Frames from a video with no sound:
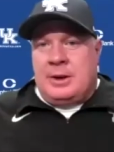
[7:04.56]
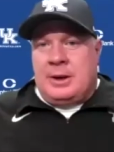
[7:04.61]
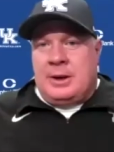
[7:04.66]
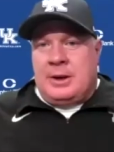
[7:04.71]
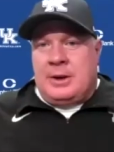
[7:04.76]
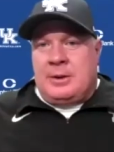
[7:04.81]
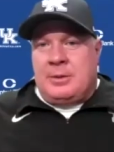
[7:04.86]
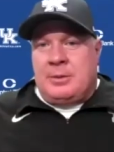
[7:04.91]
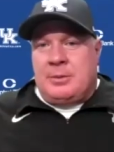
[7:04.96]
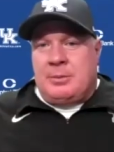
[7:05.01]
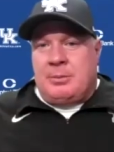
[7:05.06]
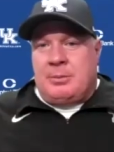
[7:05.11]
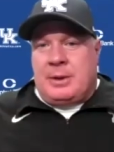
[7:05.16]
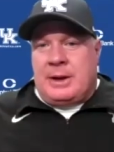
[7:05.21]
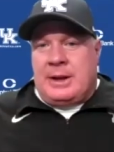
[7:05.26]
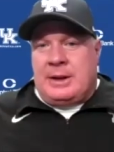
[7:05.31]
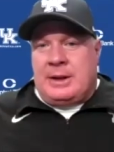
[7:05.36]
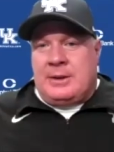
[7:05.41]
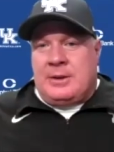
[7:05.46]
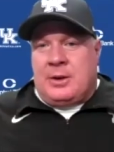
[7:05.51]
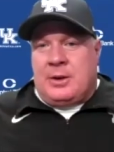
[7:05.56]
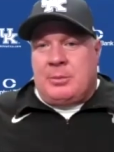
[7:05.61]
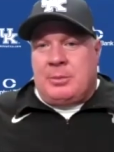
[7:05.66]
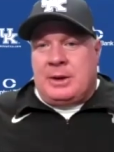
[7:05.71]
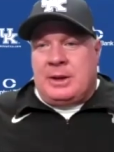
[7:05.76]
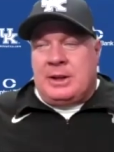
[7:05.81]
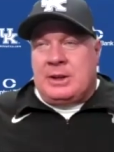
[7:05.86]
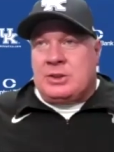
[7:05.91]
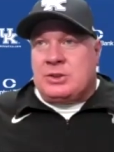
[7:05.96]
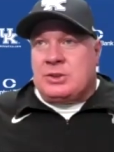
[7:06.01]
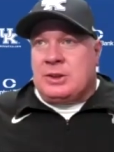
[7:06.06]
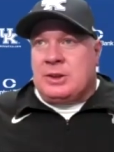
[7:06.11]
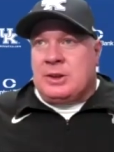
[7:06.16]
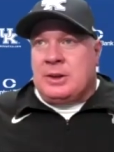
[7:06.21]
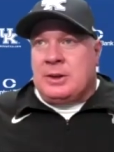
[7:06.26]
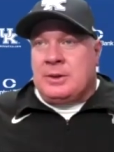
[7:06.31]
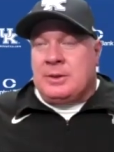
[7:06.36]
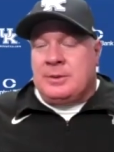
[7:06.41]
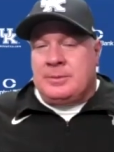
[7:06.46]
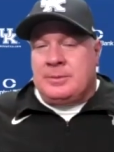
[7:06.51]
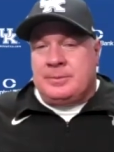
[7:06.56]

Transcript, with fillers: uh, bad combination there